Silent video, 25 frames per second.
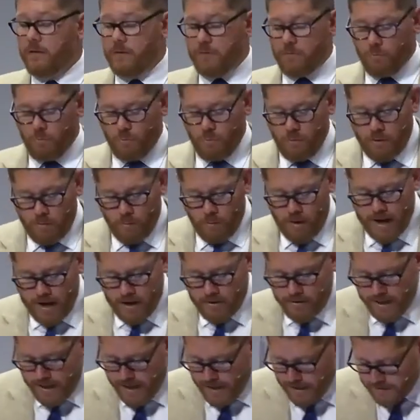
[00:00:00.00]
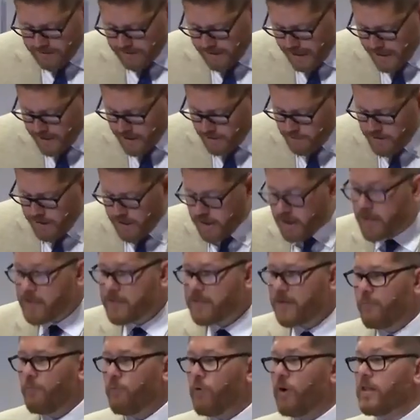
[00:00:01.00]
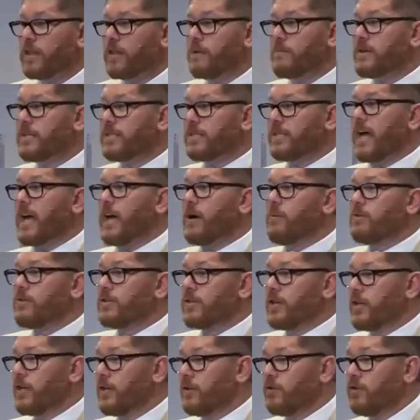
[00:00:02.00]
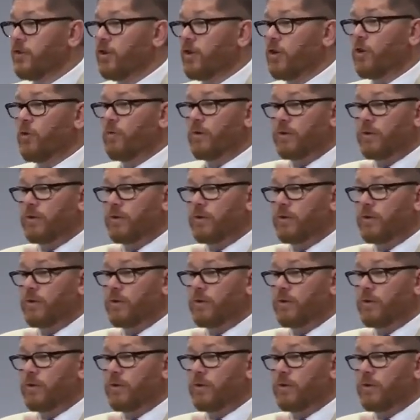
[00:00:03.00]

Why are they excited? Because of what the Messiah was going to do,